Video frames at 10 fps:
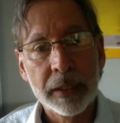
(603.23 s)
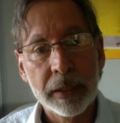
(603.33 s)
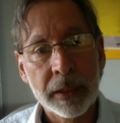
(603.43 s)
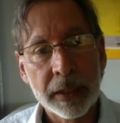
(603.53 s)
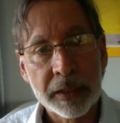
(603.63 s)

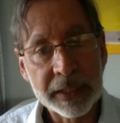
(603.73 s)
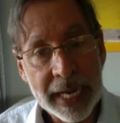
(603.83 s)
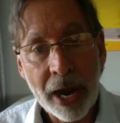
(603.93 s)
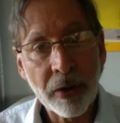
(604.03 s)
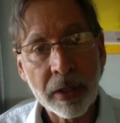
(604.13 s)
the
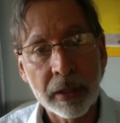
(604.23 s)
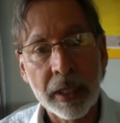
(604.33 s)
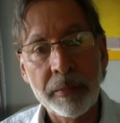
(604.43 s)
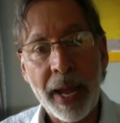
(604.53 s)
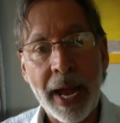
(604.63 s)
Sierra
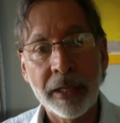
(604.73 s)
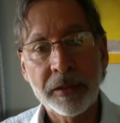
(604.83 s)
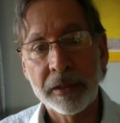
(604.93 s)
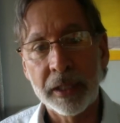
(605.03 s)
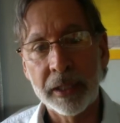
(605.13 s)
Club
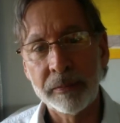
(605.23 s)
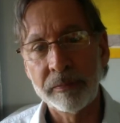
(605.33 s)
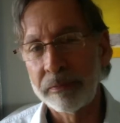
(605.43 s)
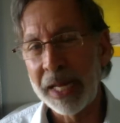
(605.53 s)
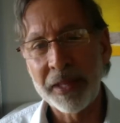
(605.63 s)
asked,
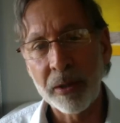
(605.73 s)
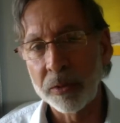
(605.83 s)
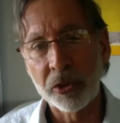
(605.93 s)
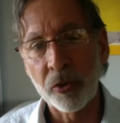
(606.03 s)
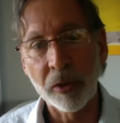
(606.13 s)
I think it was
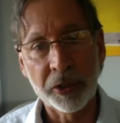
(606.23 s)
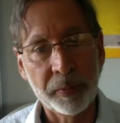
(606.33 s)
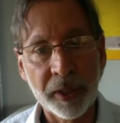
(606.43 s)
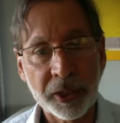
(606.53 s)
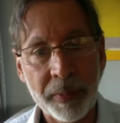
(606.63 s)
George
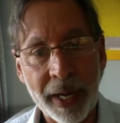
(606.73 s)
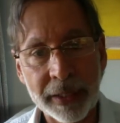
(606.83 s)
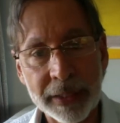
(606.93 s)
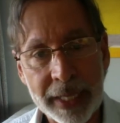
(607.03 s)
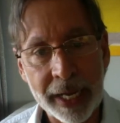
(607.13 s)
Bush back in
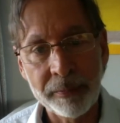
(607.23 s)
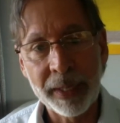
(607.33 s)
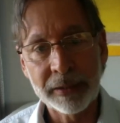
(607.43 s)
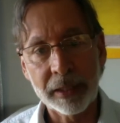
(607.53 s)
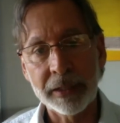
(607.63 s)
the day,
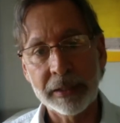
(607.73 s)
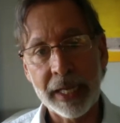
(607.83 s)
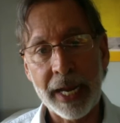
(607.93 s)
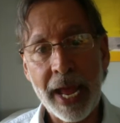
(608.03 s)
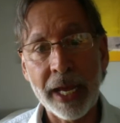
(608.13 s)
basically said,
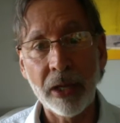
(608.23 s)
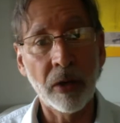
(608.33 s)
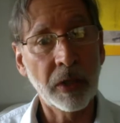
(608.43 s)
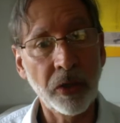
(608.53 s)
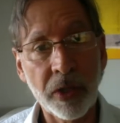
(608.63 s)
hey,
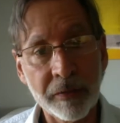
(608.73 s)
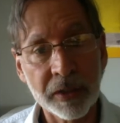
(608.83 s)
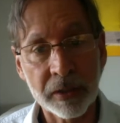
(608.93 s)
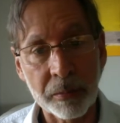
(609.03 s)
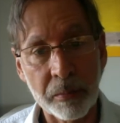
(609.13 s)
can you give us
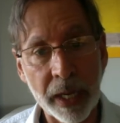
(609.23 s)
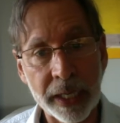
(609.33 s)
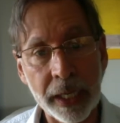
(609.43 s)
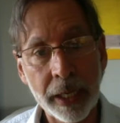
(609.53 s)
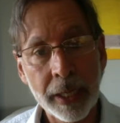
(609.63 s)
some
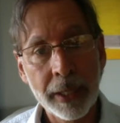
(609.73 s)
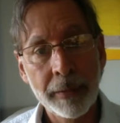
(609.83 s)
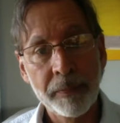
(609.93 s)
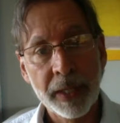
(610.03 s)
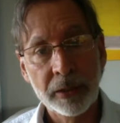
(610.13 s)
money
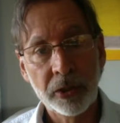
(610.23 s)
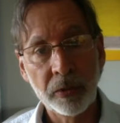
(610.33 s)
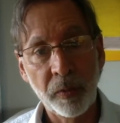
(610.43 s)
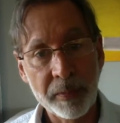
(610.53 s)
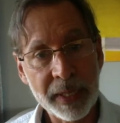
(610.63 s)
to
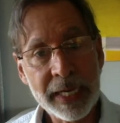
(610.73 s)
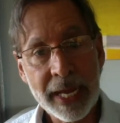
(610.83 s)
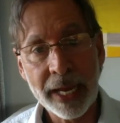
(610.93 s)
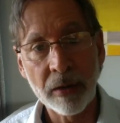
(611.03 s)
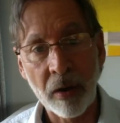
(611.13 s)

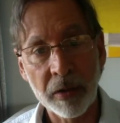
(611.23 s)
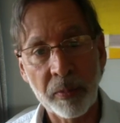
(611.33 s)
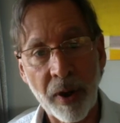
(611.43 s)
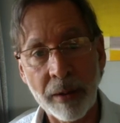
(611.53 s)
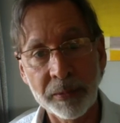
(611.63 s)
remediate all the
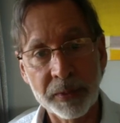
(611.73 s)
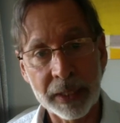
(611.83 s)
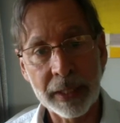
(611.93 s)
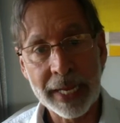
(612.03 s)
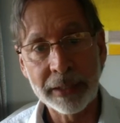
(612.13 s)
problems in
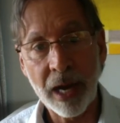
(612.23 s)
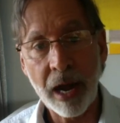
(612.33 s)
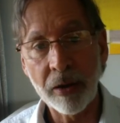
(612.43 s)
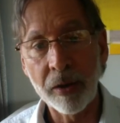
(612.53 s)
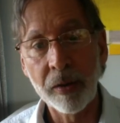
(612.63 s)
Lake
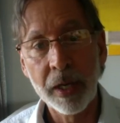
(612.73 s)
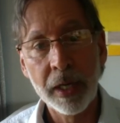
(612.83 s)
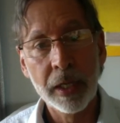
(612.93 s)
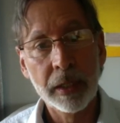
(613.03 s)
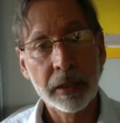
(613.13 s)
Tahoe?
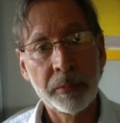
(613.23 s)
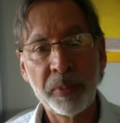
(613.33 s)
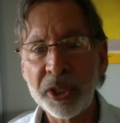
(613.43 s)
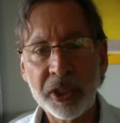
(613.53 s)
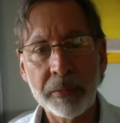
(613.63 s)
The
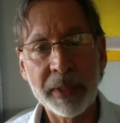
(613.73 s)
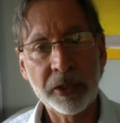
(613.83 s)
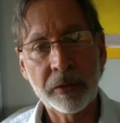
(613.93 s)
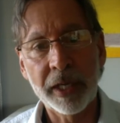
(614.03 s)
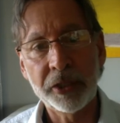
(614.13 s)
Bush
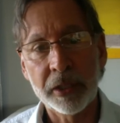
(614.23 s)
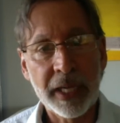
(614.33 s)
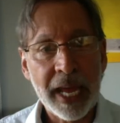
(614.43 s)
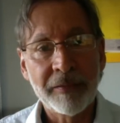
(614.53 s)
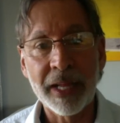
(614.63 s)
administration
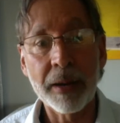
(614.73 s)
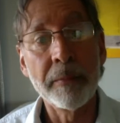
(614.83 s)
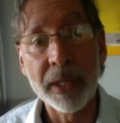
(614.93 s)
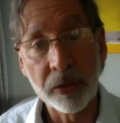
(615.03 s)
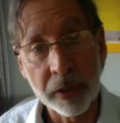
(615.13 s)
gave like $1
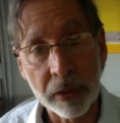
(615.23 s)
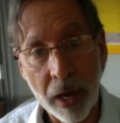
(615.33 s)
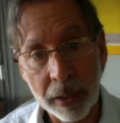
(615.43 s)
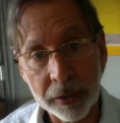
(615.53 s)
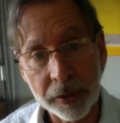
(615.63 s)
million.
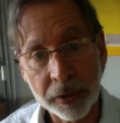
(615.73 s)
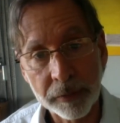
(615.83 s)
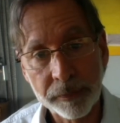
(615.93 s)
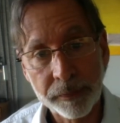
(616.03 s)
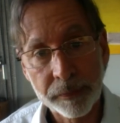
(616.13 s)

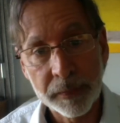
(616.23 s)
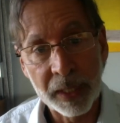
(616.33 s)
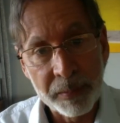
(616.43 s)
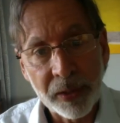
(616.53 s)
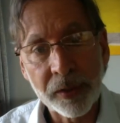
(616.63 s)
$1
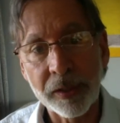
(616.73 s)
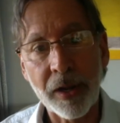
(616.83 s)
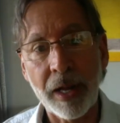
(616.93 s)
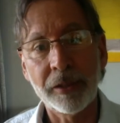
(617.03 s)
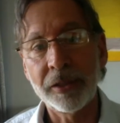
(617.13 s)
million.
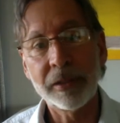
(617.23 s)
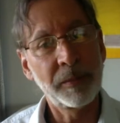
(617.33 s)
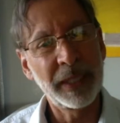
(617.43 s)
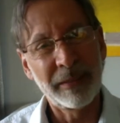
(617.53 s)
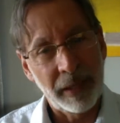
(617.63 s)
I
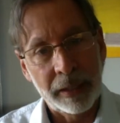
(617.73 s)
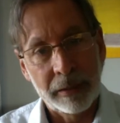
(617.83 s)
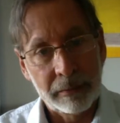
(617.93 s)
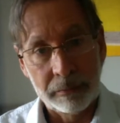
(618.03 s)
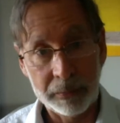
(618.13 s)
mean,
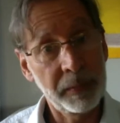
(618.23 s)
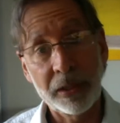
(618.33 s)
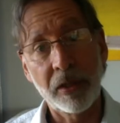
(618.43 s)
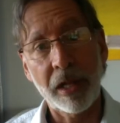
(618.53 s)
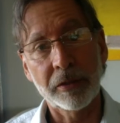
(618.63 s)
and $1
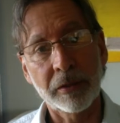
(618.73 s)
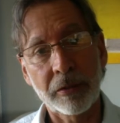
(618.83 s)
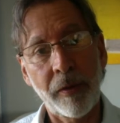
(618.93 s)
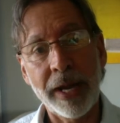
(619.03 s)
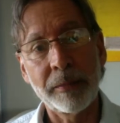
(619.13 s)
million is
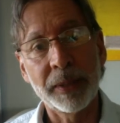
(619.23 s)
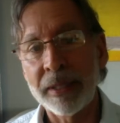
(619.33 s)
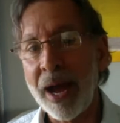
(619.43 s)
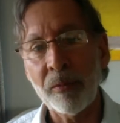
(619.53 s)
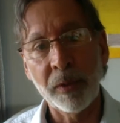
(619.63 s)
great, but
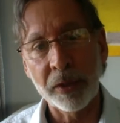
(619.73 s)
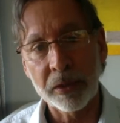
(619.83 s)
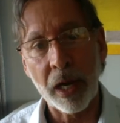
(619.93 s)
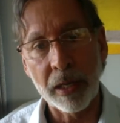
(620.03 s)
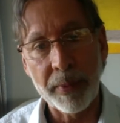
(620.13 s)
not when you're
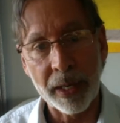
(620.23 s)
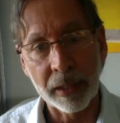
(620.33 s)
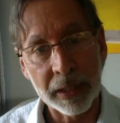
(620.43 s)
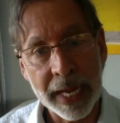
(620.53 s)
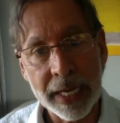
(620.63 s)
talking about a
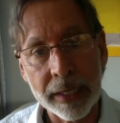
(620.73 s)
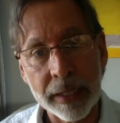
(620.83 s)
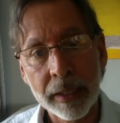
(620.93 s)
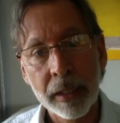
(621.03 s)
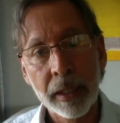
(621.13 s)
lake
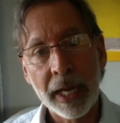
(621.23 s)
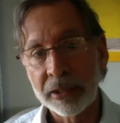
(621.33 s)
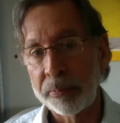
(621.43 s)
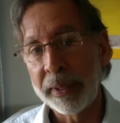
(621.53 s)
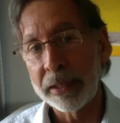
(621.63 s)
as
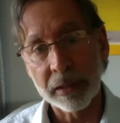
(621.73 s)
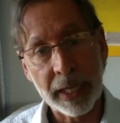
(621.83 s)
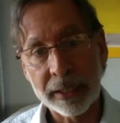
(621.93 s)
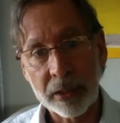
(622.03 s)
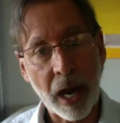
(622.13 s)
big as
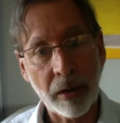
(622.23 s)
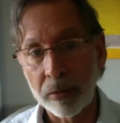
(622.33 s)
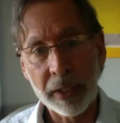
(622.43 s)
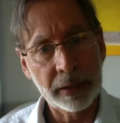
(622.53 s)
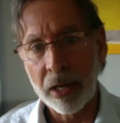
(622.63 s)
Lake Tahoe.
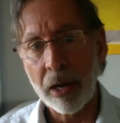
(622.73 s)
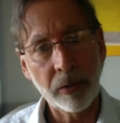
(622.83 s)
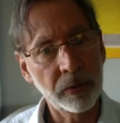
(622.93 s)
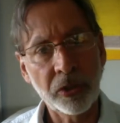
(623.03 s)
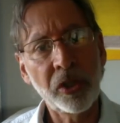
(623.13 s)
Lake Tahoe
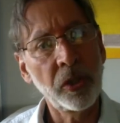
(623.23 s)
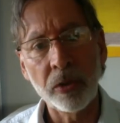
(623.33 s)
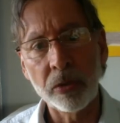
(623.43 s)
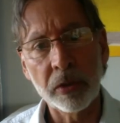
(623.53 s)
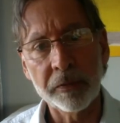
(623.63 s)
is
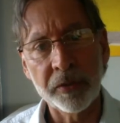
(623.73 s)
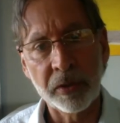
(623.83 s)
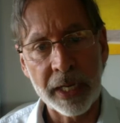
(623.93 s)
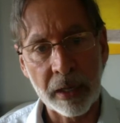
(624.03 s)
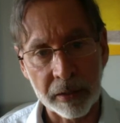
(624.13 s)
huge. If you
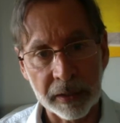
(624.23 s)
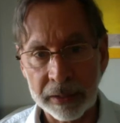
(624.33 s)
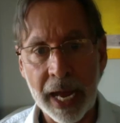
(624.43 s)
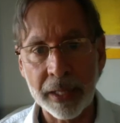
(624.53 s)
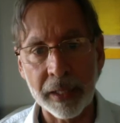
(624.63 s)
stand on the
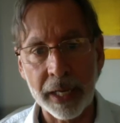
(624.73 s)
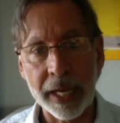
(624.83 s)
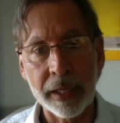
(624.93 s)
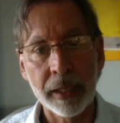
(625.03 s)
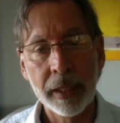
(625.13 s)
side of the lake,